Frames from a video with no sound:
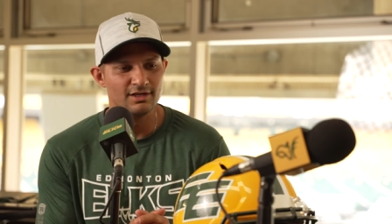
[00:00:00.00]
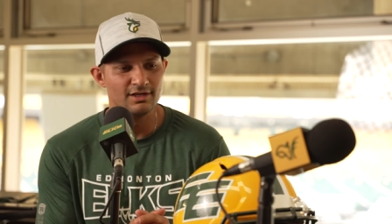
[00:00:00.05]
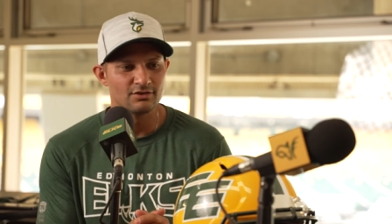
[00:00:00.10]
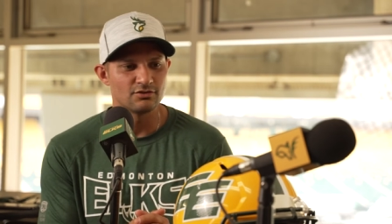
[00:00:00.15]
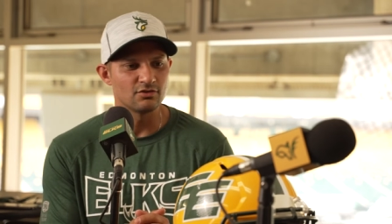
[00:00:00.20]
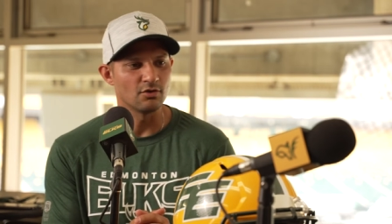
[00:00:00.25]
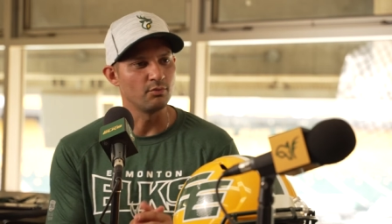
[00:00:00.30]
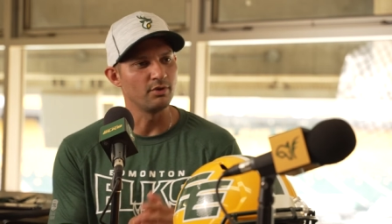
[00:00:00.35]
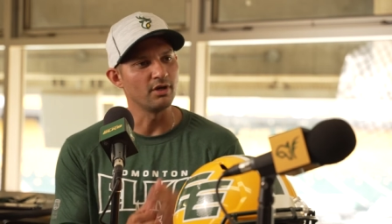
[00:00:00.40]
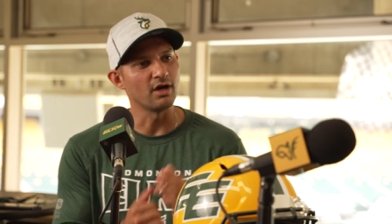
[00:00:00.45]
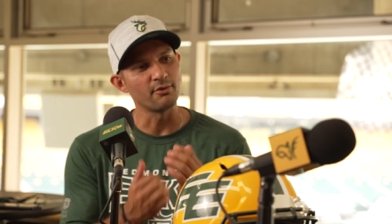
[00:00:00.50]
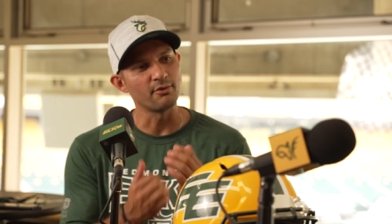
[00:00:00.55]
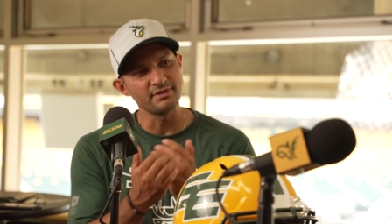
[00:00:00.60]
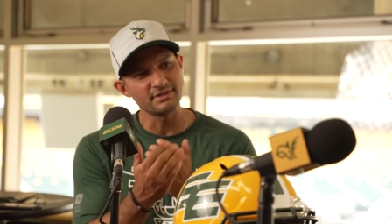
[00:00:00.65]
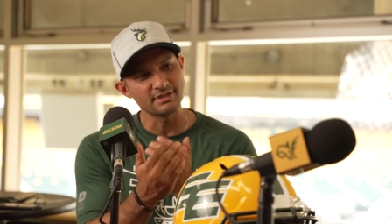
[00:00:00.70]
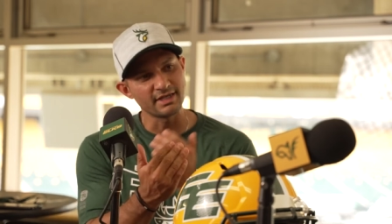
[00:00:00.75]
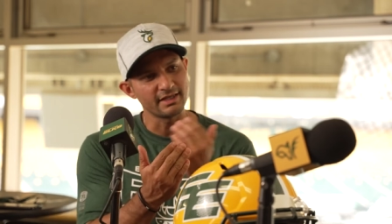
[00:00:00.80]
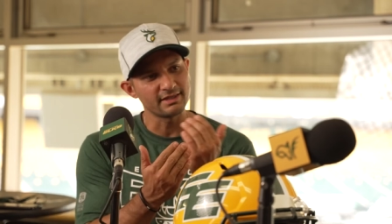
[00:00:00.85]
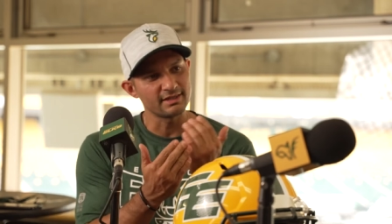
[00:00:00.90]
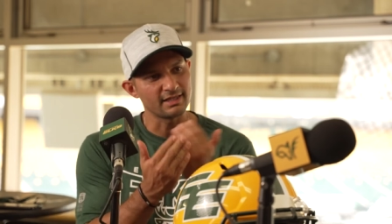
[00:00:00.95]
So we
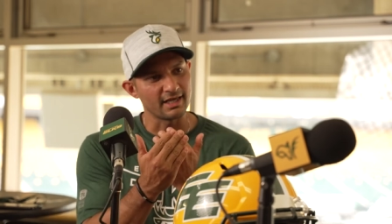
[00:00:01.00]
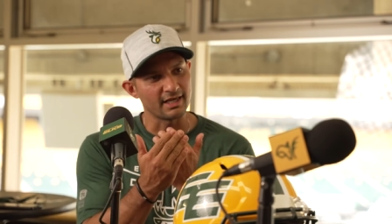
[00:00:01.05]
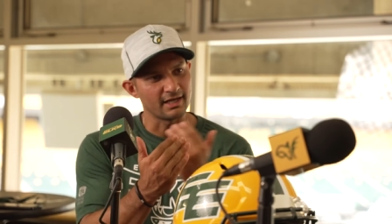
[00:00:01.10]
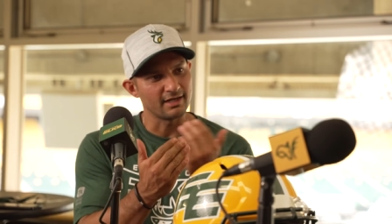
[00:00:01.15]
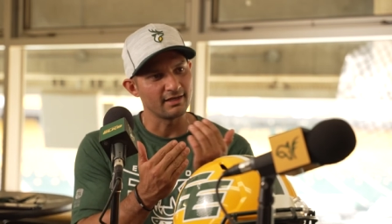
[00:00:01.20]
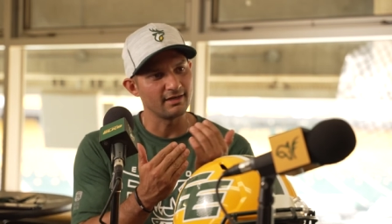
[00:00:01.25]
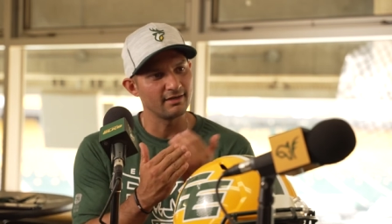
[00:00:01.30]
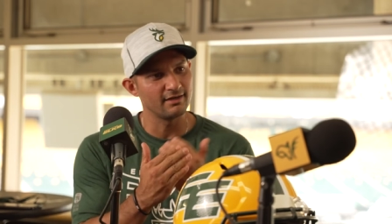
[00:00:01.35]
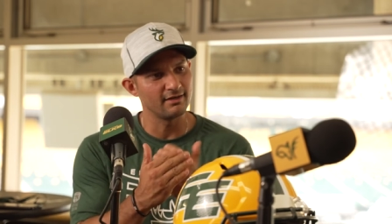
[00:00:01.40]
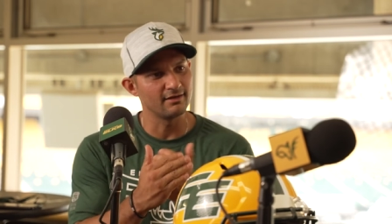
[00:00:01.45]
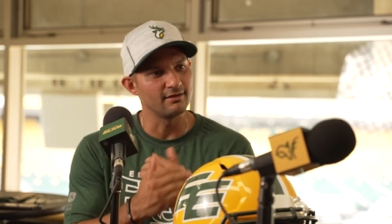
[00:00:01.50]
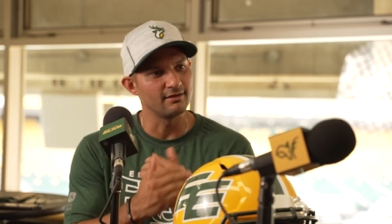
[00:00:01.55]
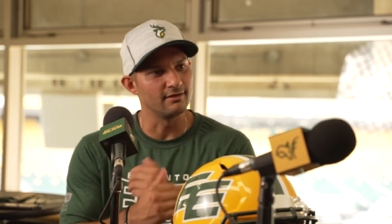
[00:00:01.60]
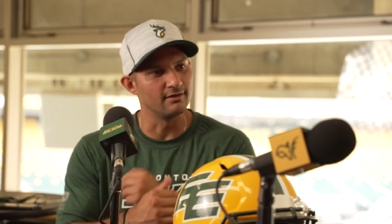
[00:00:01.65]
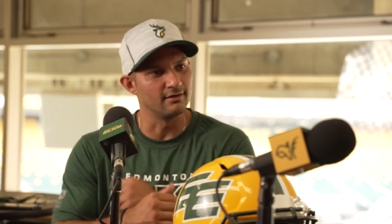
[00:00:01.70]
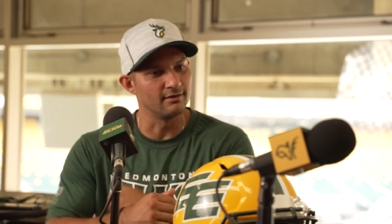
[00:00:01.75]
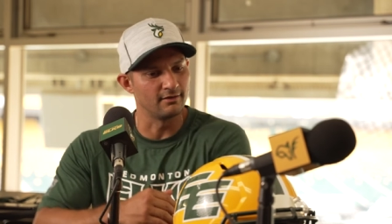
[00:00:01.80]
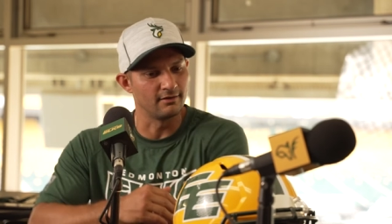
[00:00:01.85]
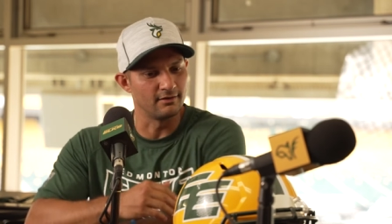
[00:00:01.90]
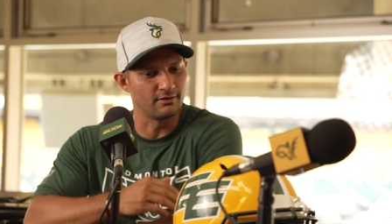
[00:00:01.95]
always had that
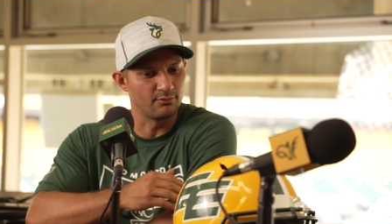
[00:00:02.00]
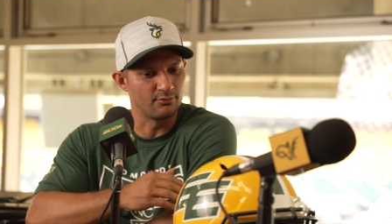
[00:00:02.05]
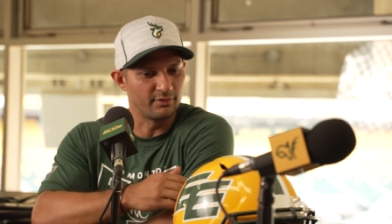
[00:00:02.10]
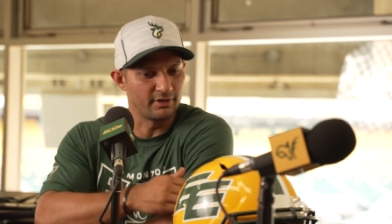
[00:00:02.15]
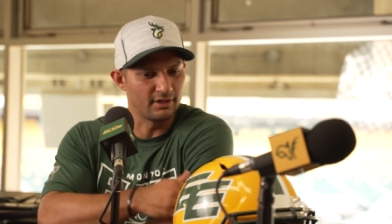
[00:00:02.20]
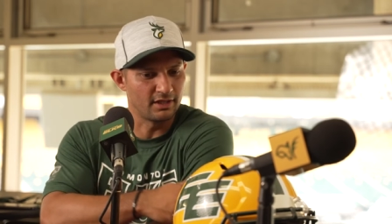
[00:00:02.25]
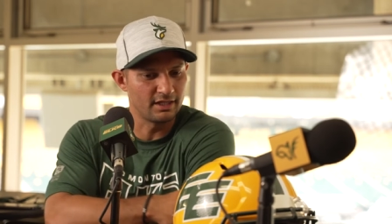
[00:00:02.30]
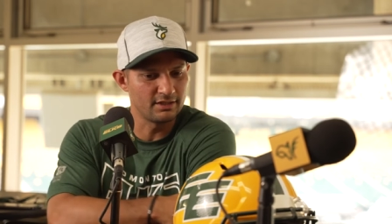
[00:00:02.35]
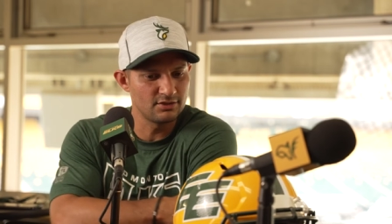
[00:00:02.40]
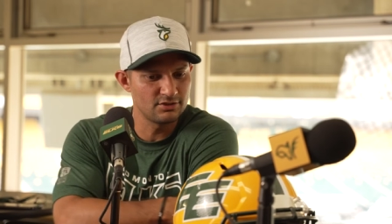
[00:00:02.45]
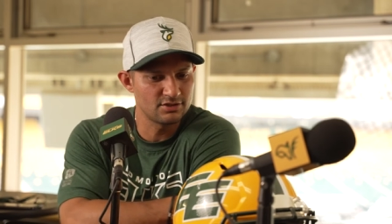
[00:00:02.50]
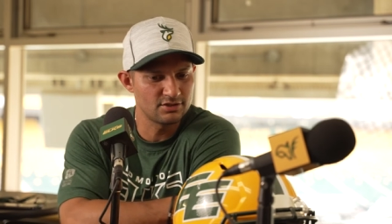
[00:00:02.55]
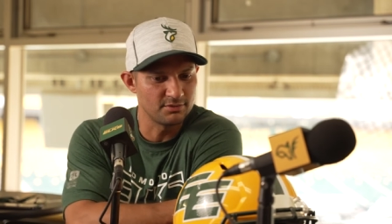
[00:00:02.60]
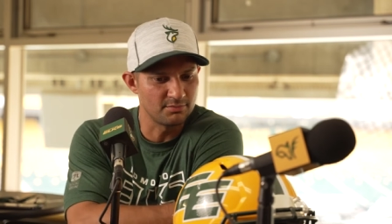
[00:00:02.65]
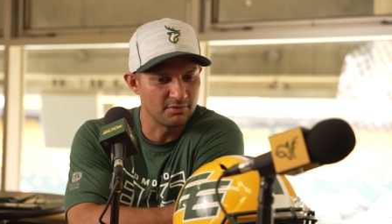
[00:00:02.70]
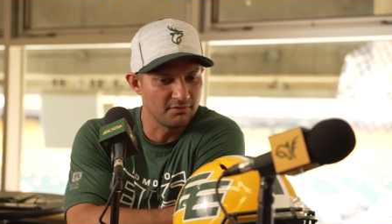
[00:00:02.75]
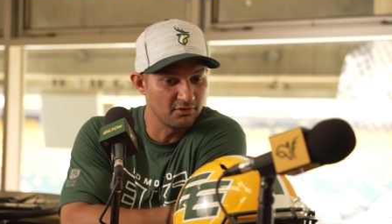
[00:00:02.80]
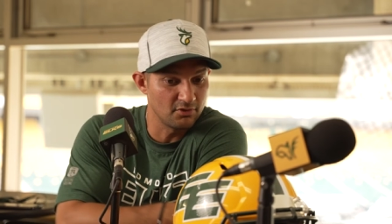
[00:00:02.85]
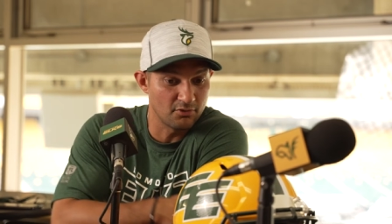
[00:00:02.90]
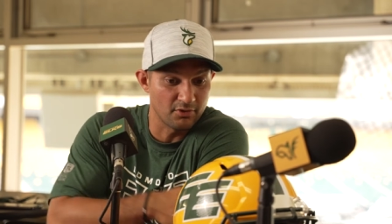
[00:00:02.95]

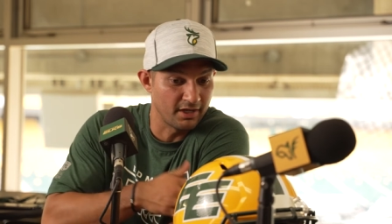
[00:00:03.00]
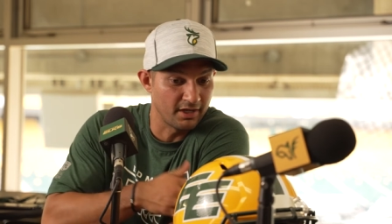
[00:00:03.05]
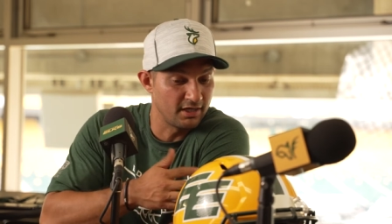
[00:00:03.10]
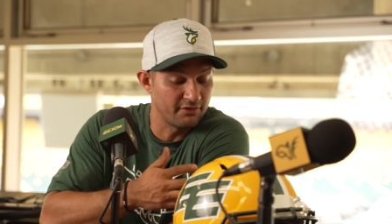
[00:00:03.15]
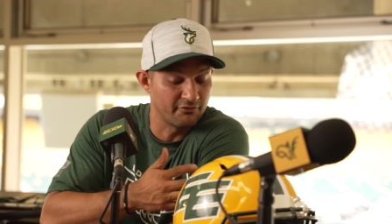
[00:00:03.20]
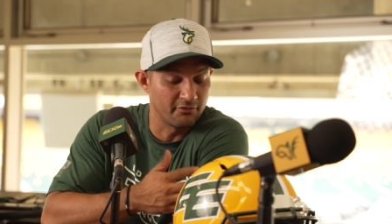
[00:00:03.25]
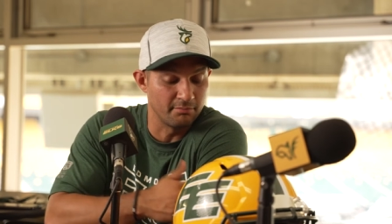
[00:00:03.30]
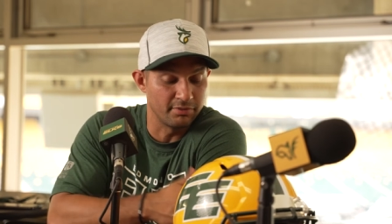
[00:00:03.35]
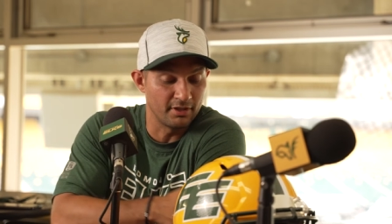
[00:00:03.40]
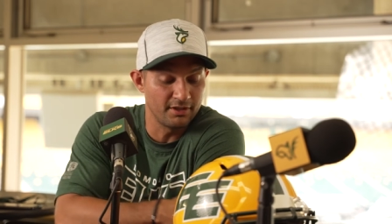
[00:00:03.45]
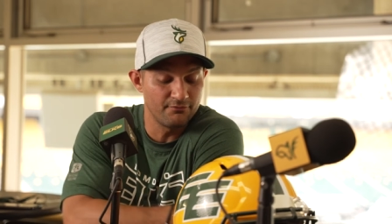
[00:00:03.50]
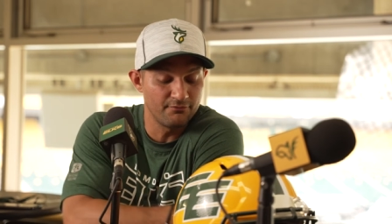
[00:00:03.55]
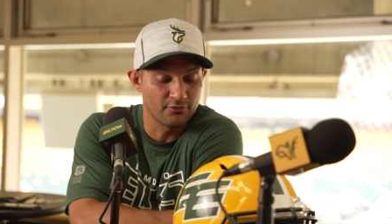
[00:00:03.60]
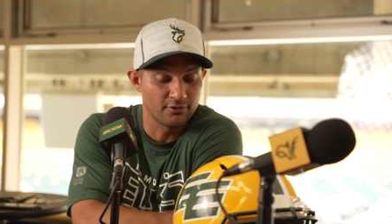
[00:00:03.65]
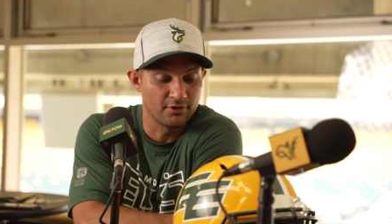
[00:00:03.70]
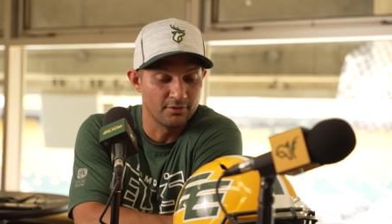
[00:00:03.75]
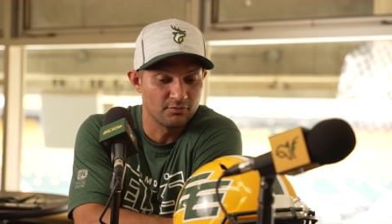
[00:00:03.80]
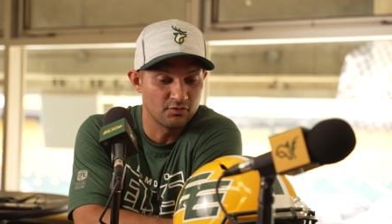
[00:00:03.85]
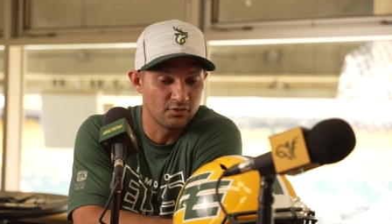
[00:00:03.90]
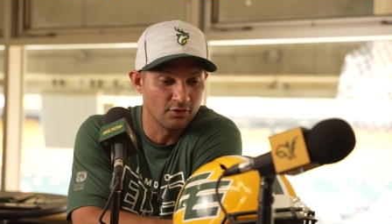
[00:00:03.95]
relationship, even though I had never played
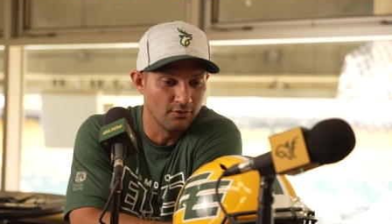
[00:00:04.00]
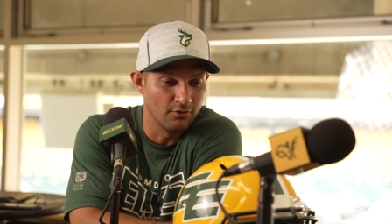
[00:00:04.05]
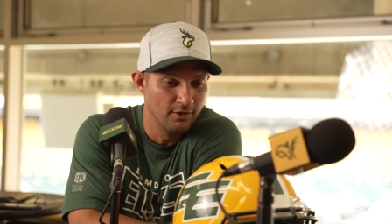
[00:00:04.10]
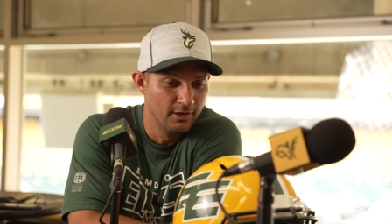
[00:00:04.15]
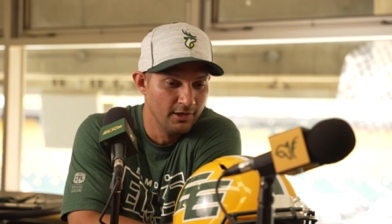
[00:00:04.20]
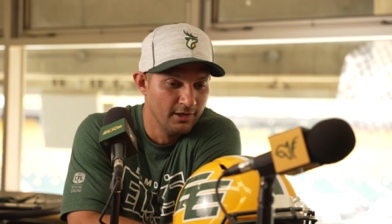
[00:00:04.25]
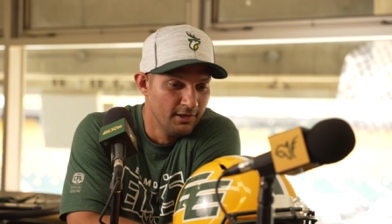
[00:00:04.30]
for him. So